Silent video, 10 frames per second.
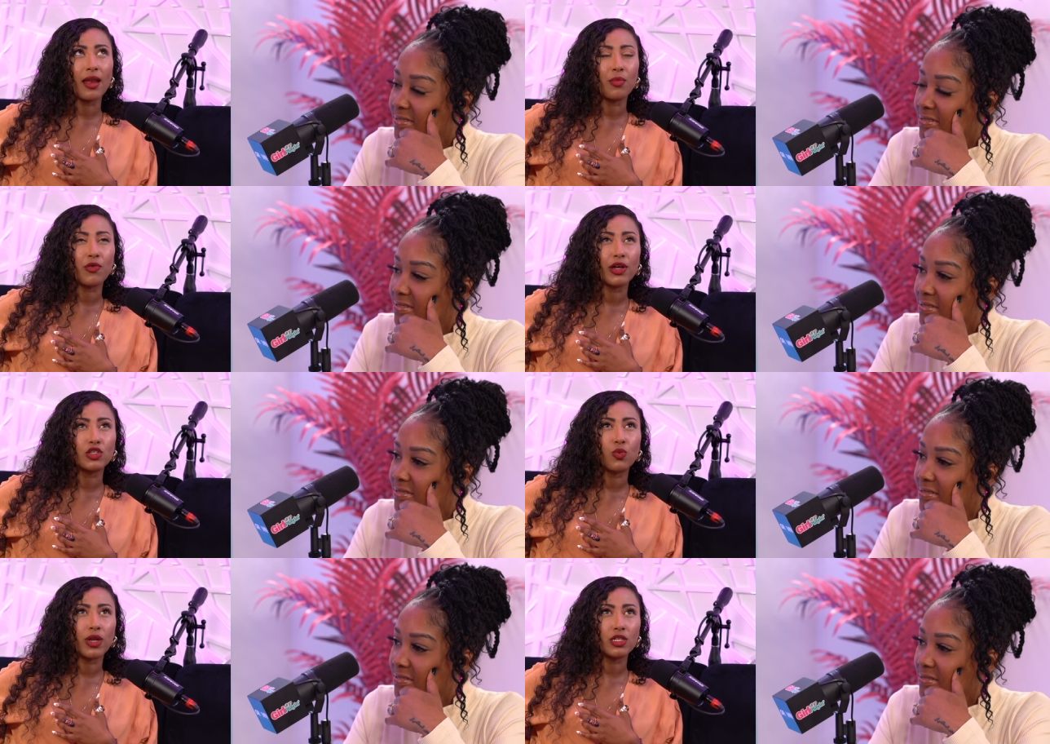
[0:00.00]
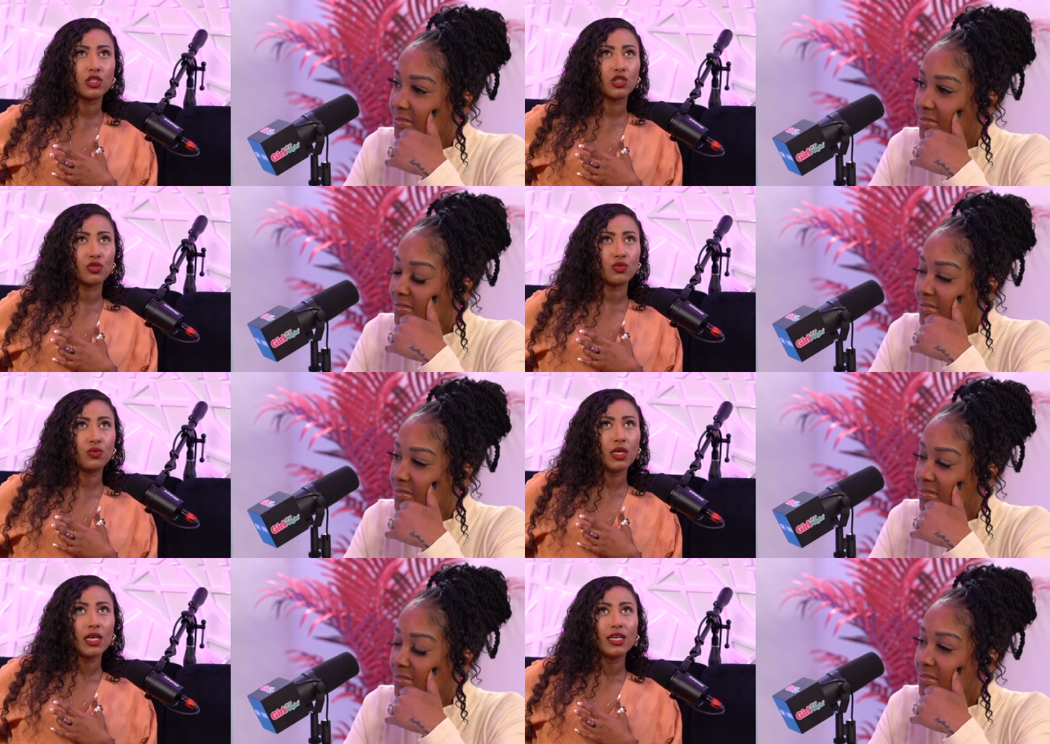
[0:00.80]
Speaker 1: him around 22.
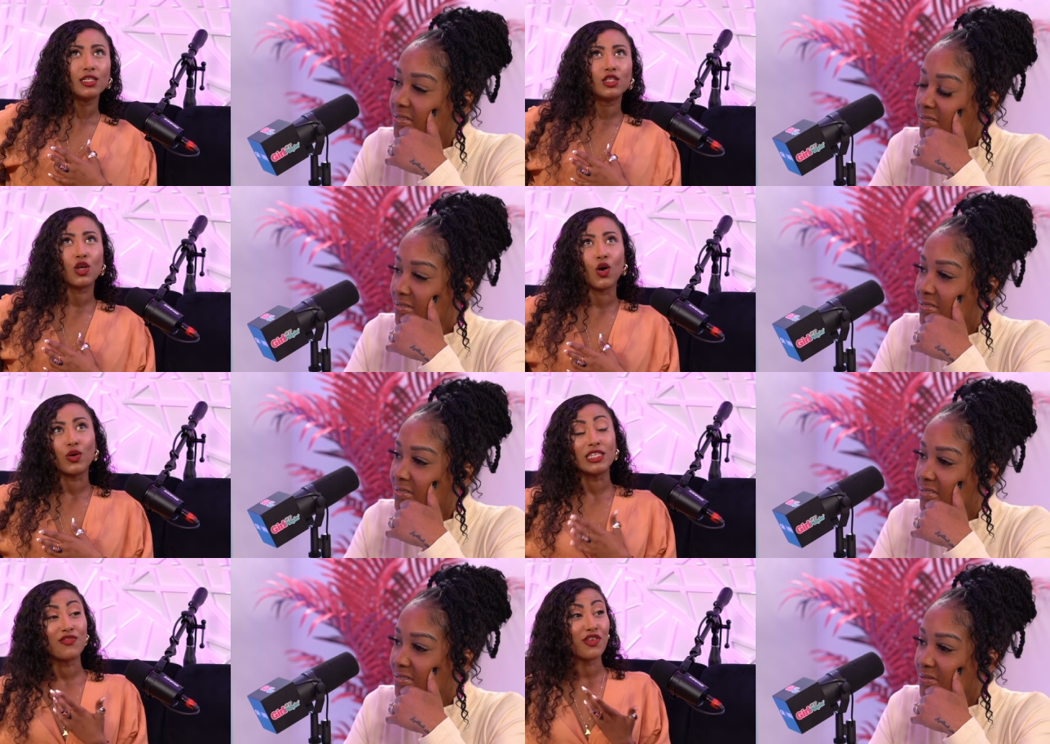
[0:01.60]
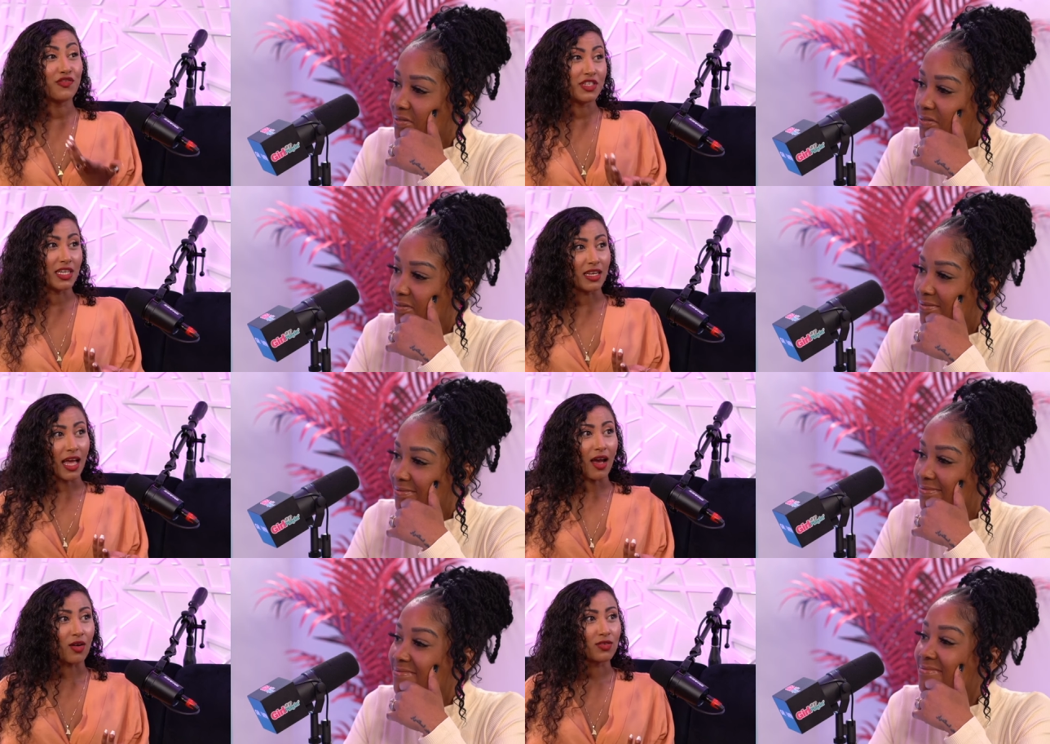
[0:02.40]
So he's 15
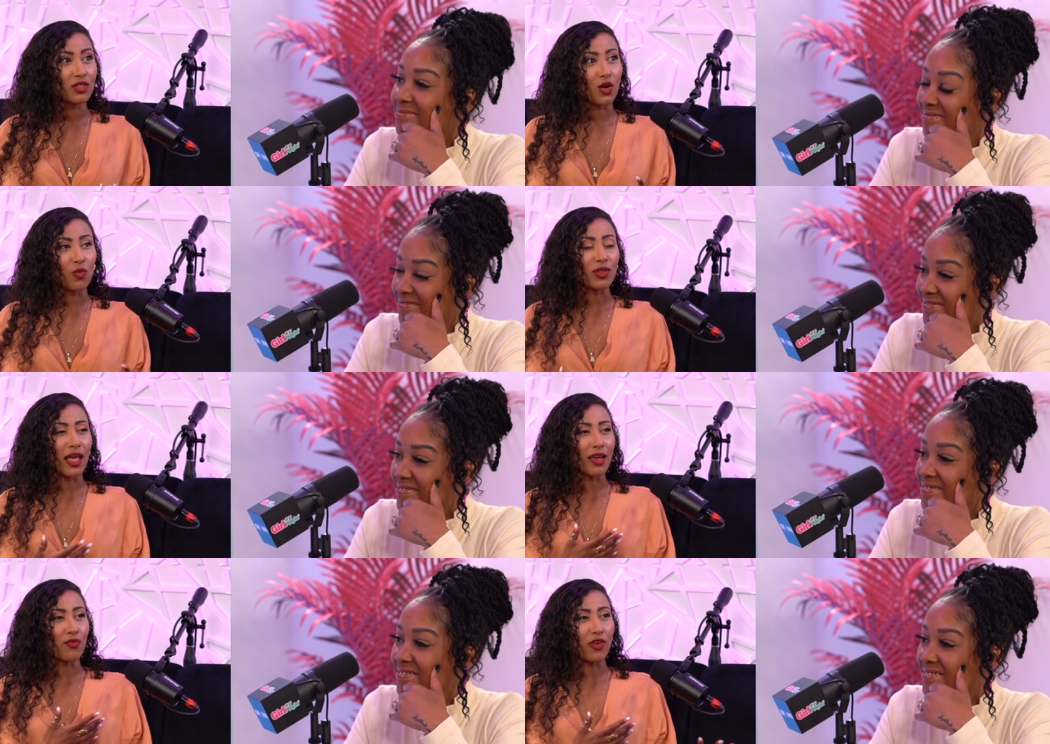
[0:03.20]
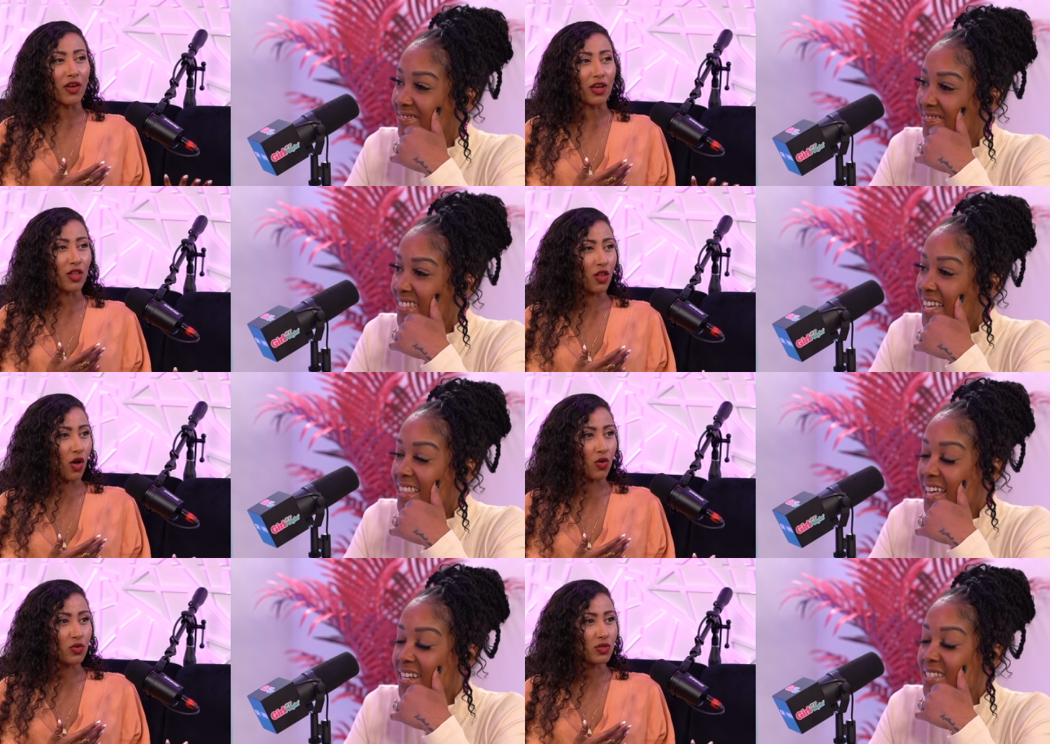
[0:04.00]
now. So we're like very close.
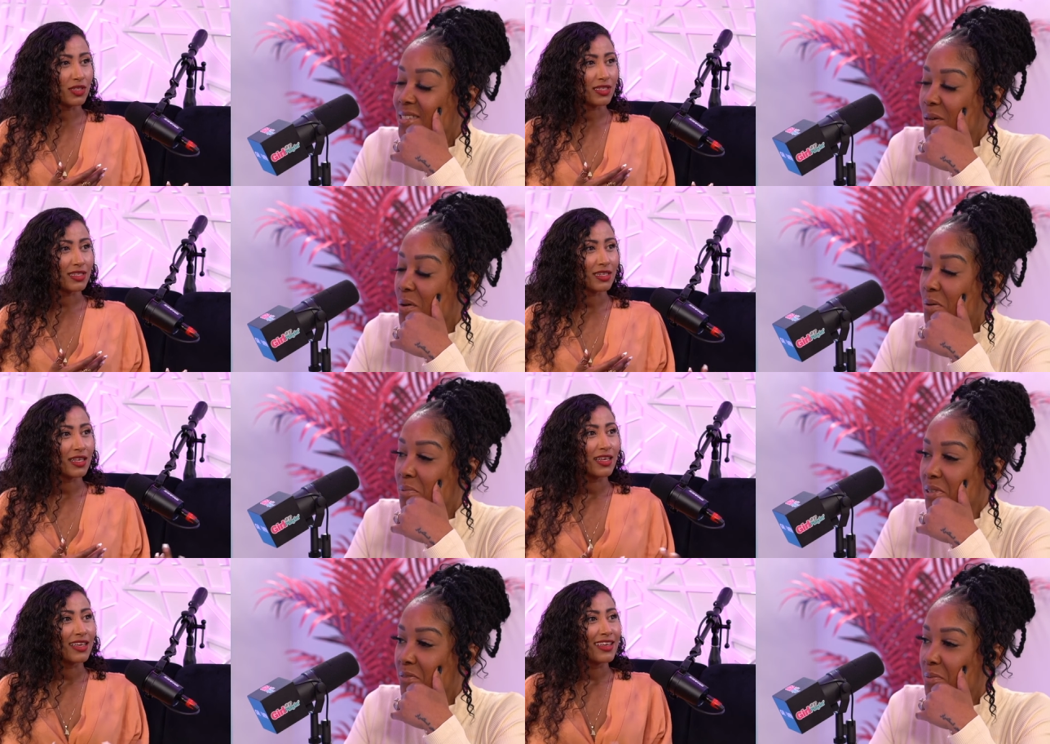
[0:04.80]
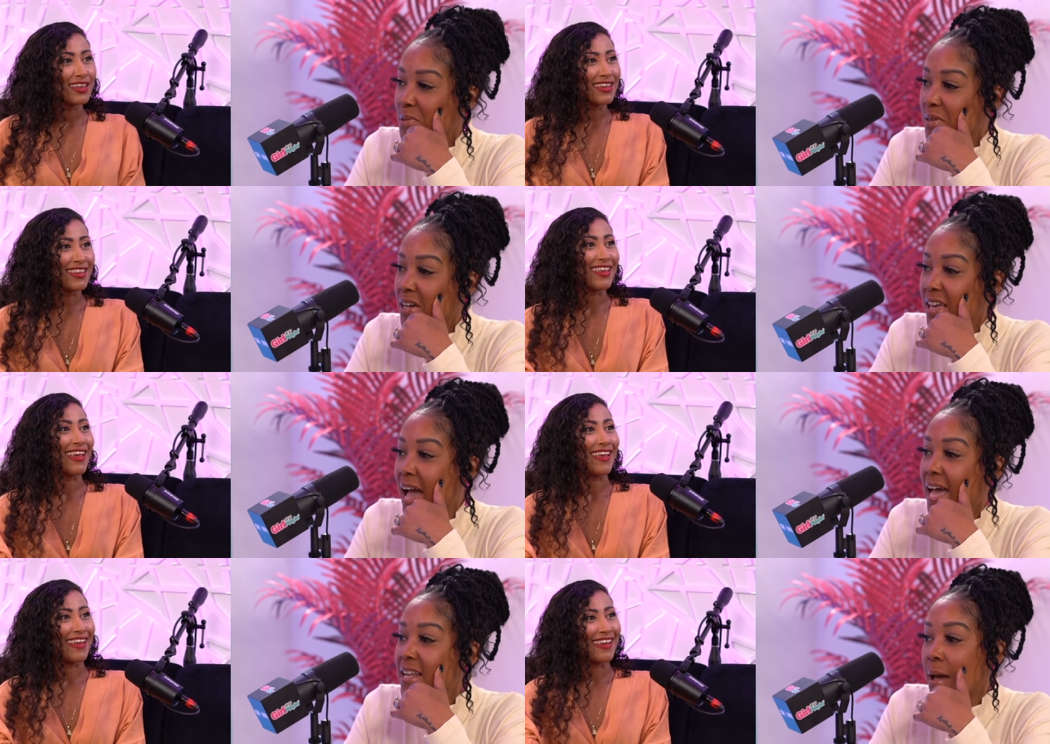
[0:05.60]
That is so
Speaker 2: unbelievable. Yeah.
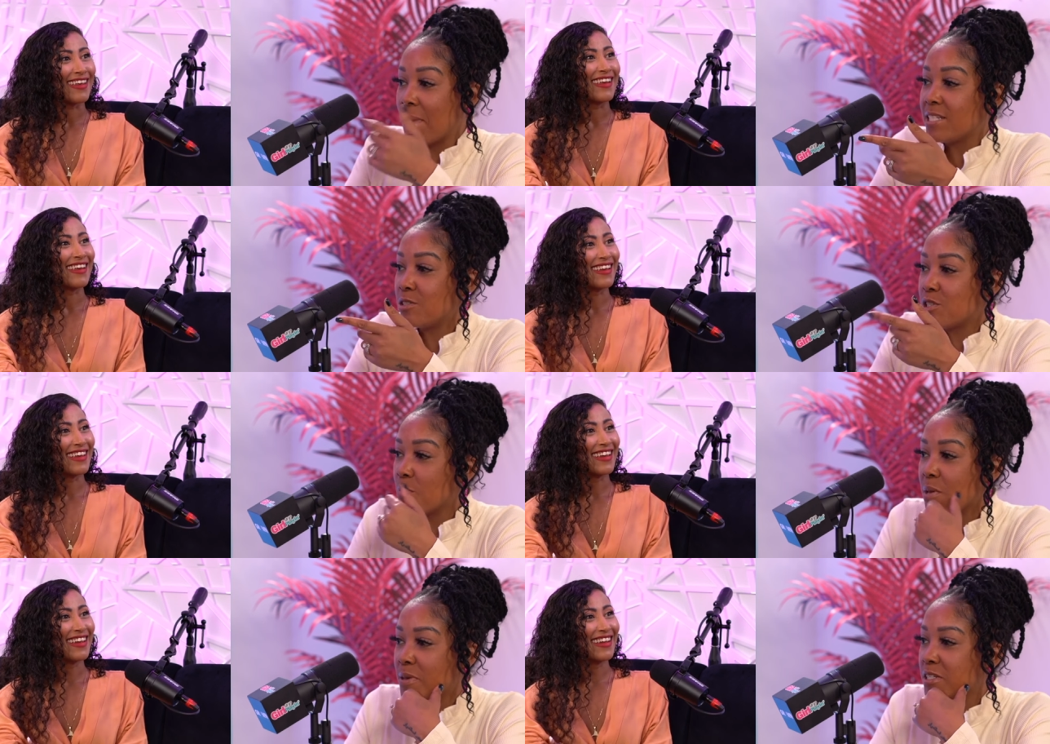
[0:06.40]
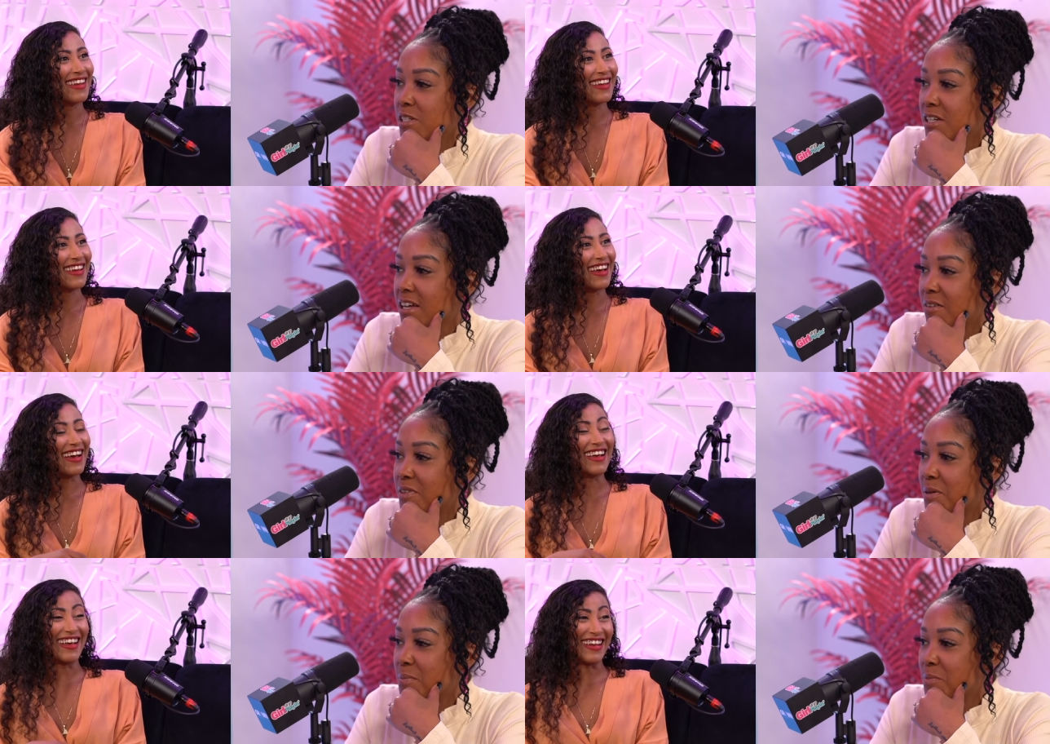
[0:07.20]
I, I, made you show me a picture of
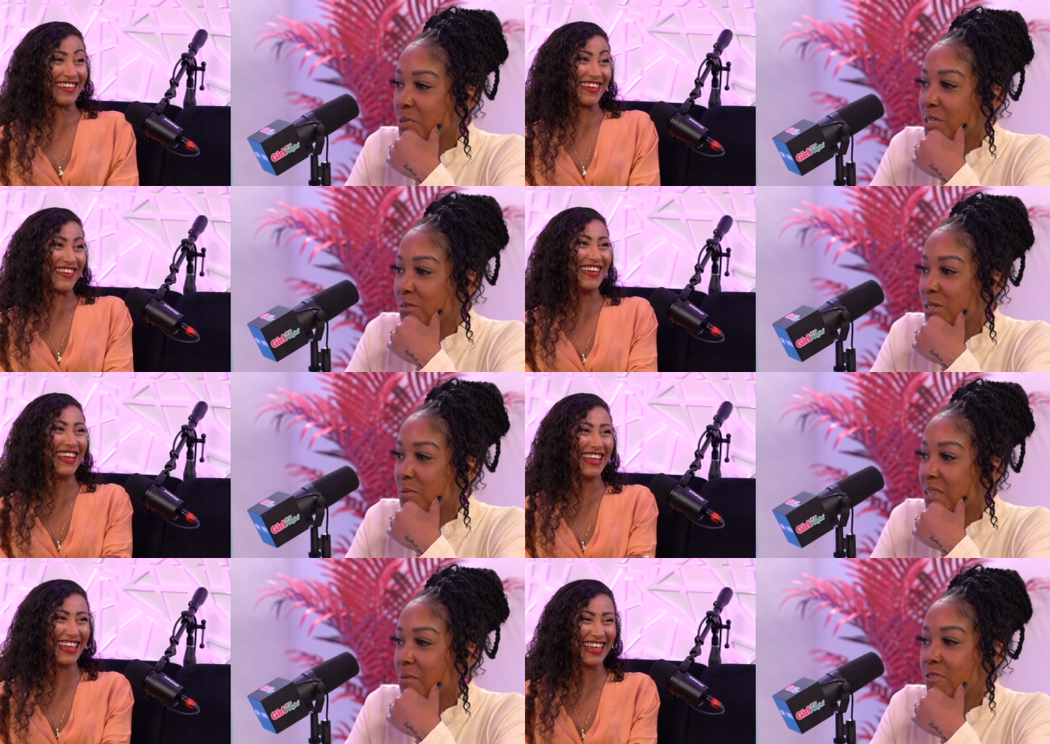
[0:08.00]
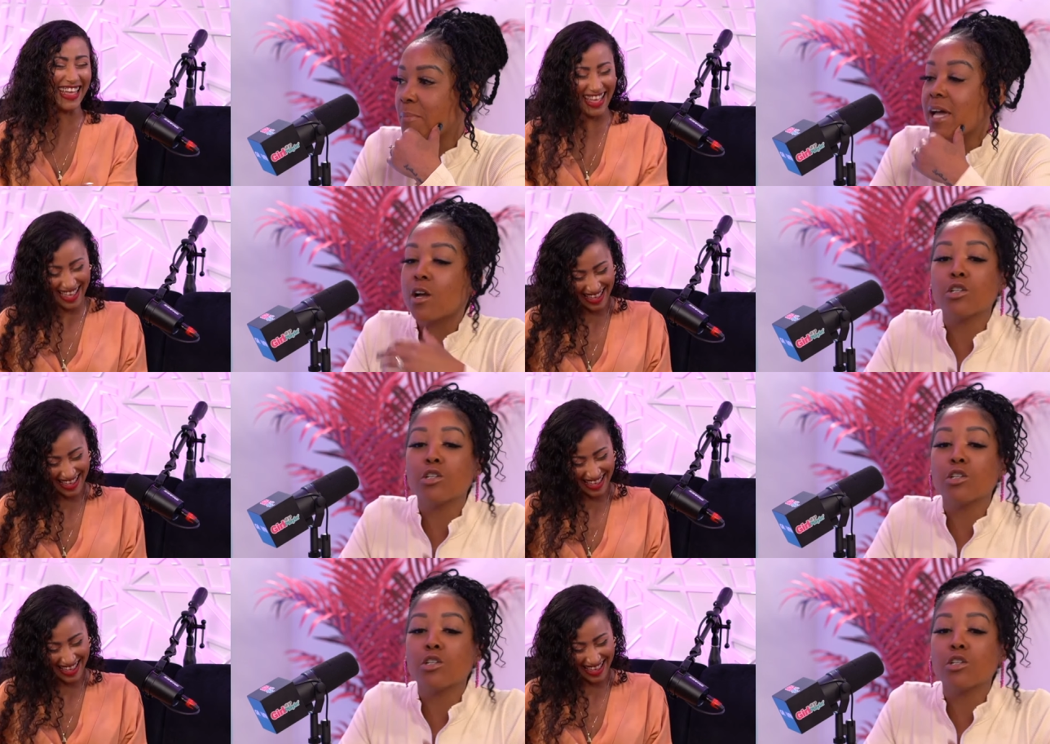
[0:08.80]
him I when know. you told me that before. I'm like, girl,